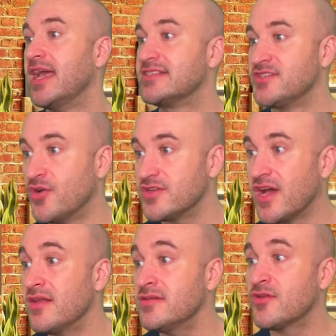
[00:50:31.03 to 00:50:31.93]
It's not
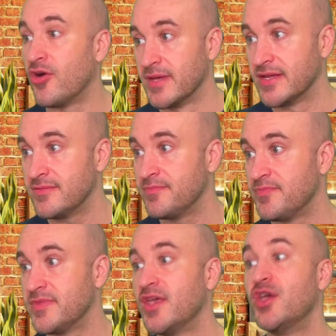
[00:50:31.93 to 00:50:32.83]
uncommon
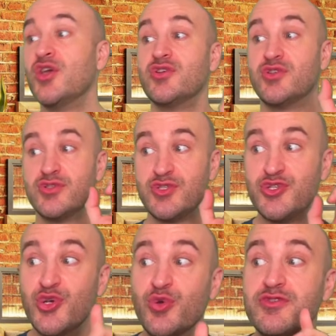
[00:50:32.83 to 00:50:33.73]

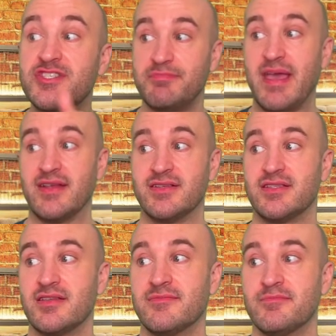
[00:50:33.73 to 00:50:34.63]
to
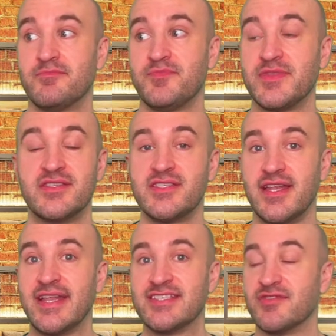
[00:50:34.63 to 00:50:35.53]
spend
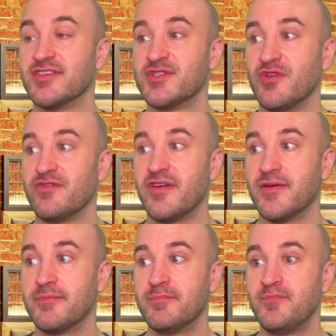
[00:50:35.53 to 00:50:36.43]
Sundays on the sofa.